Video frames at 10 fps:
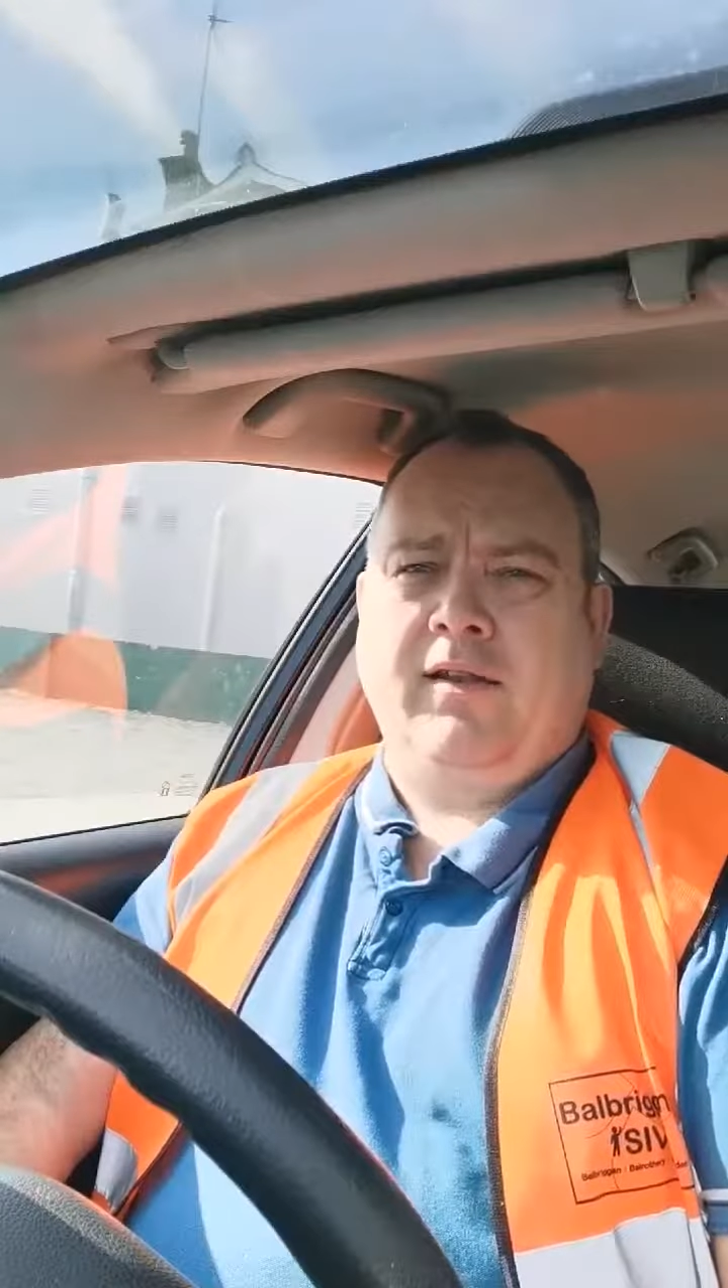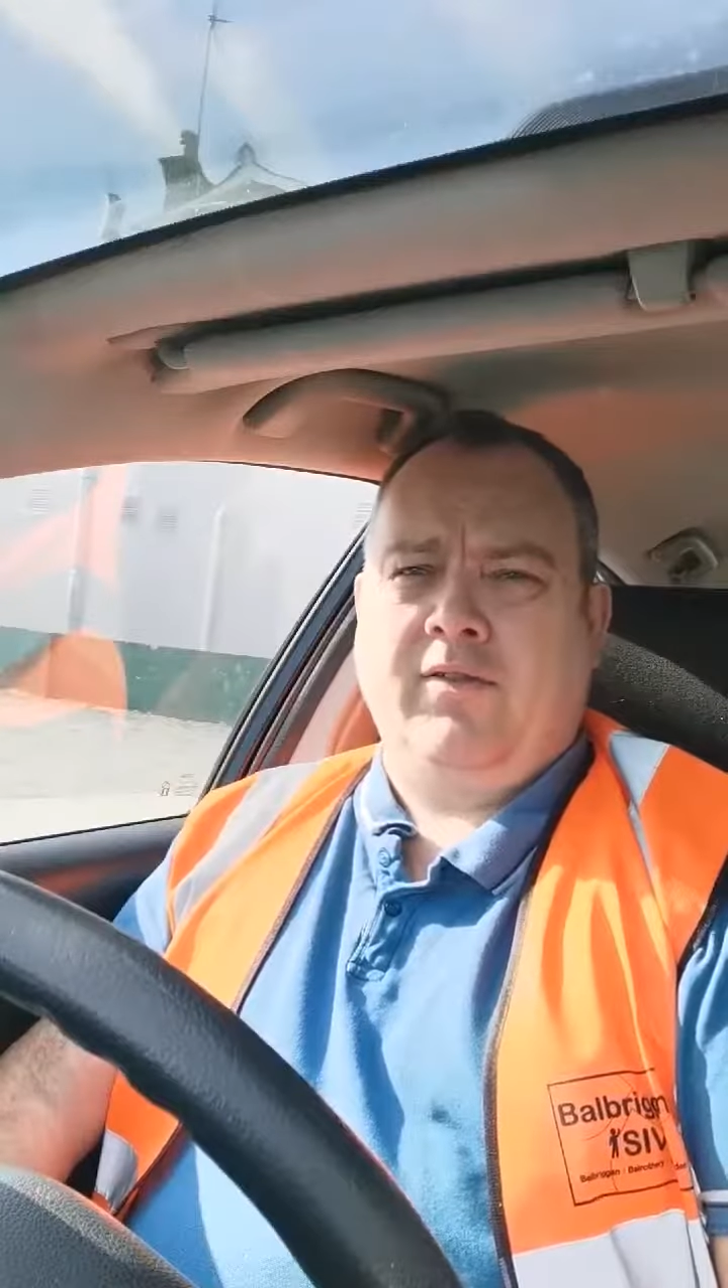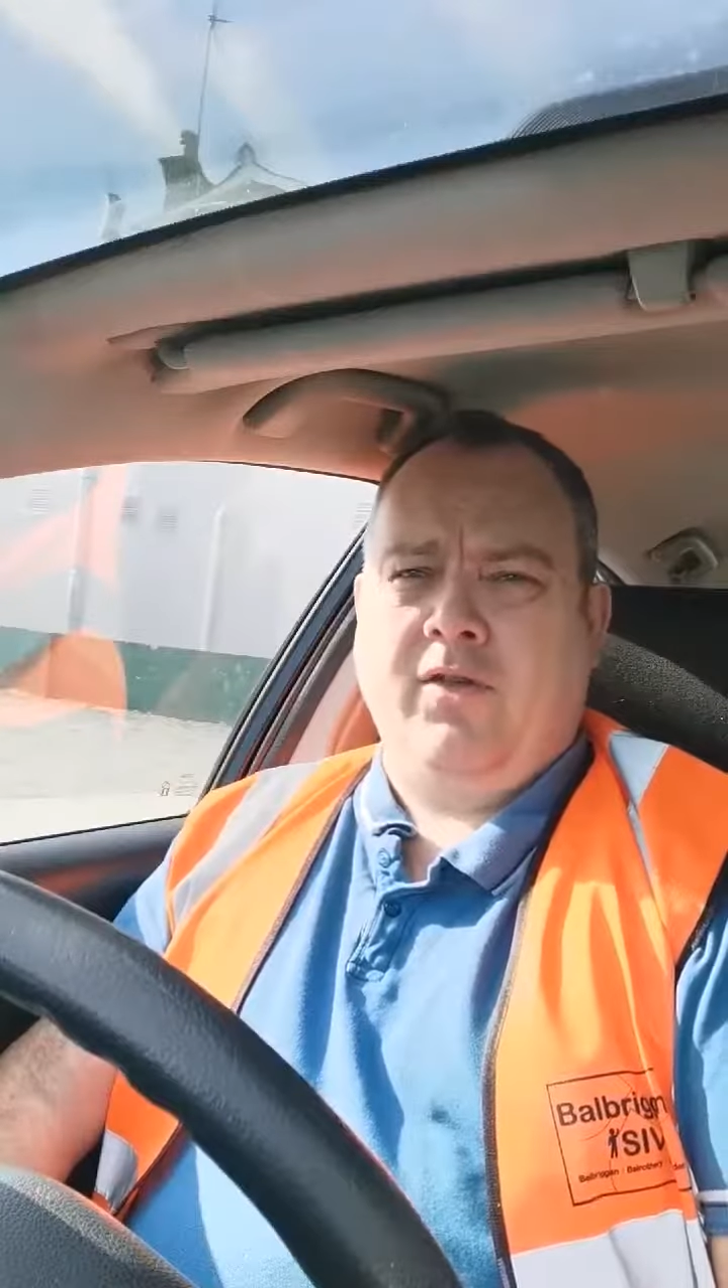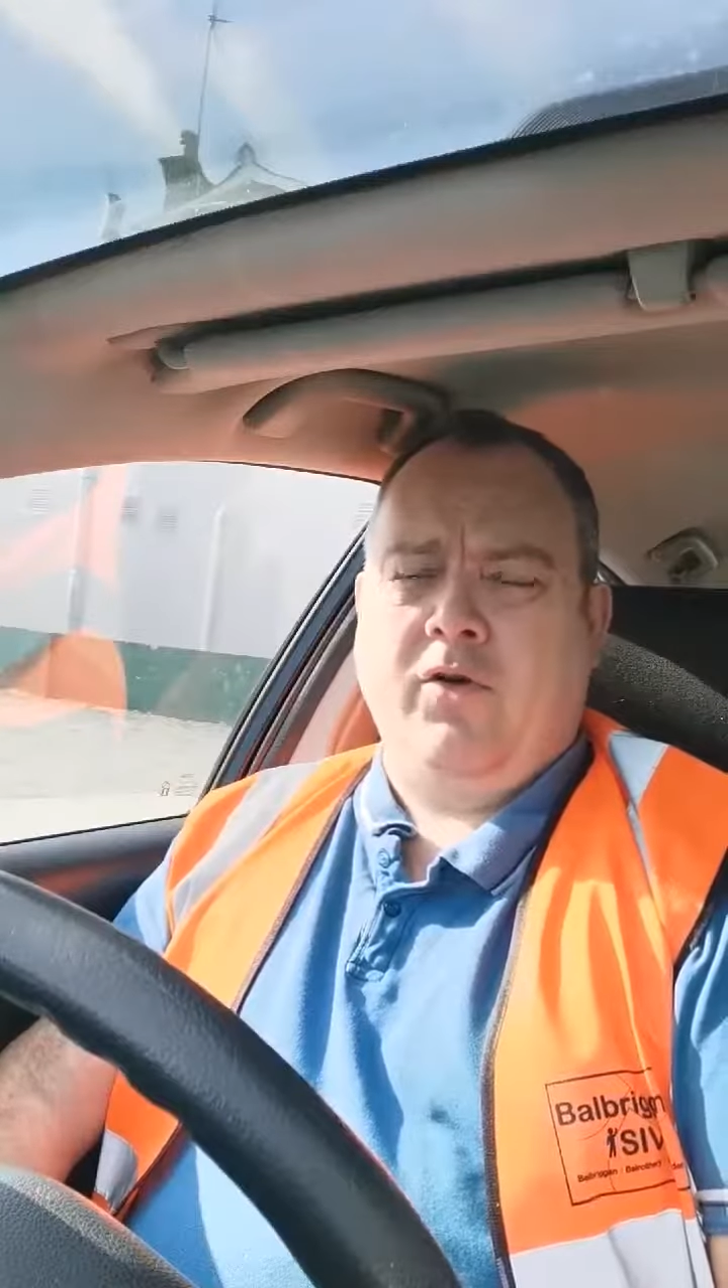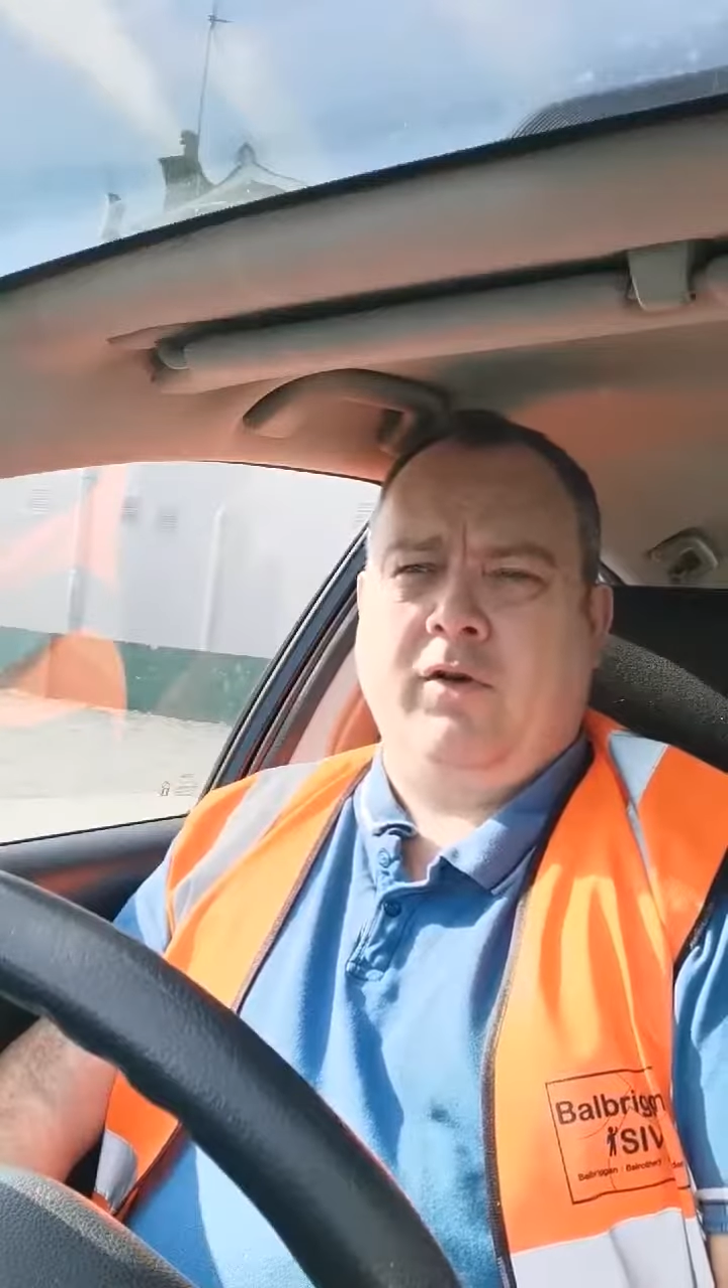
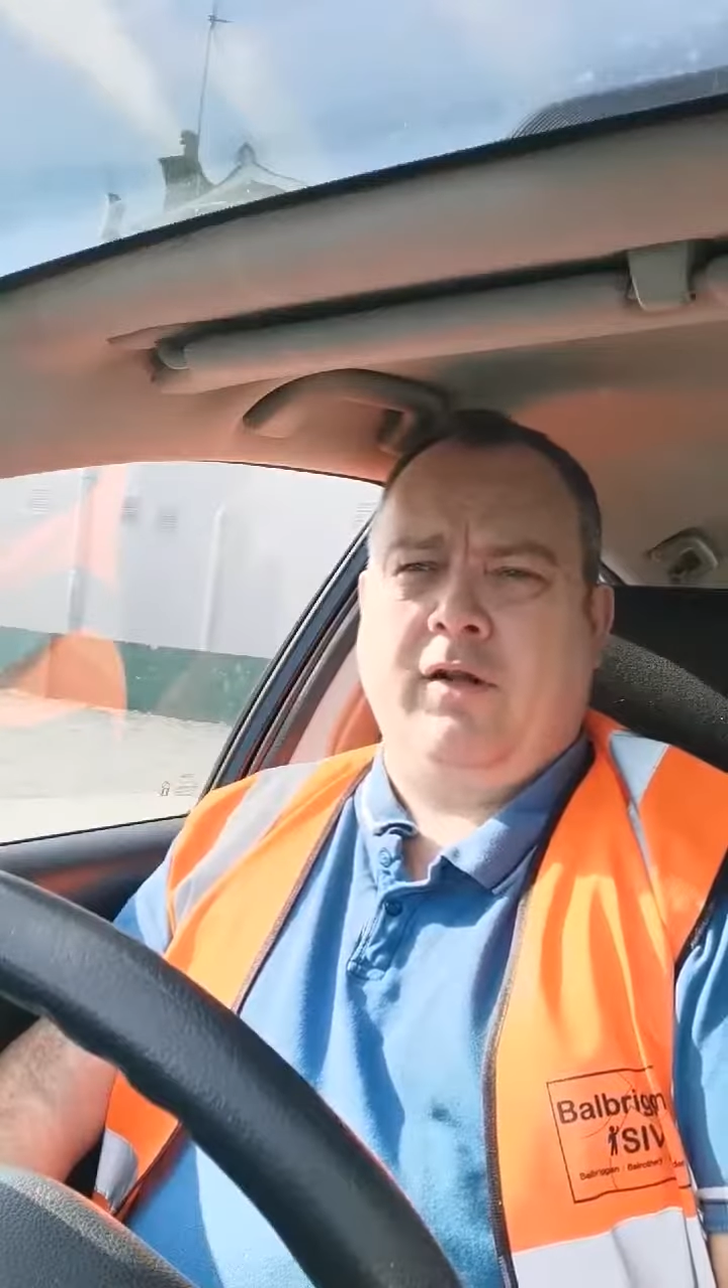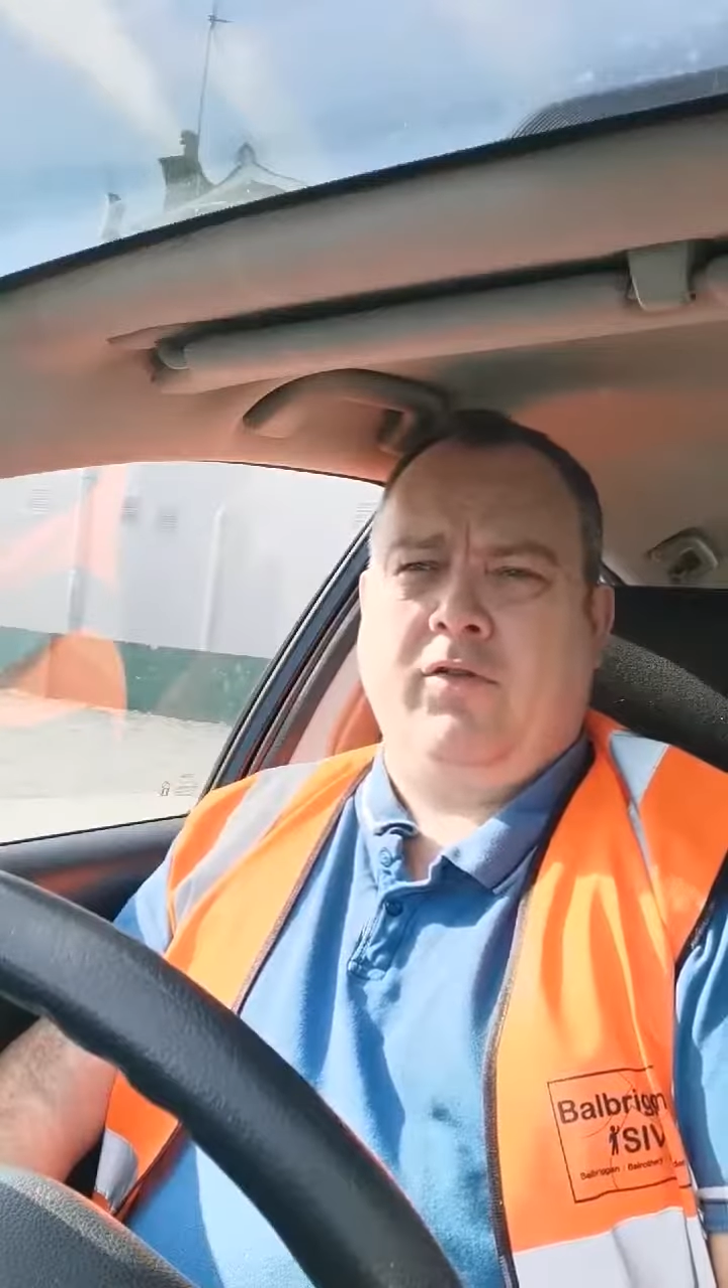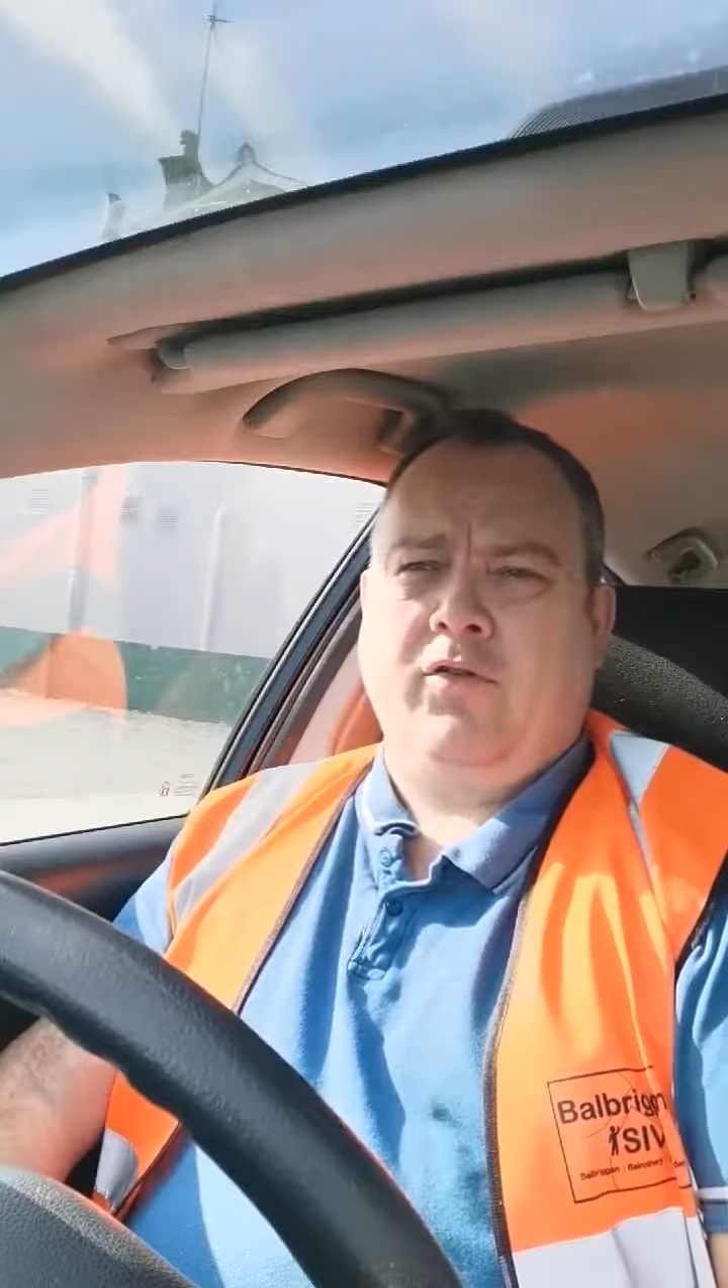let us know that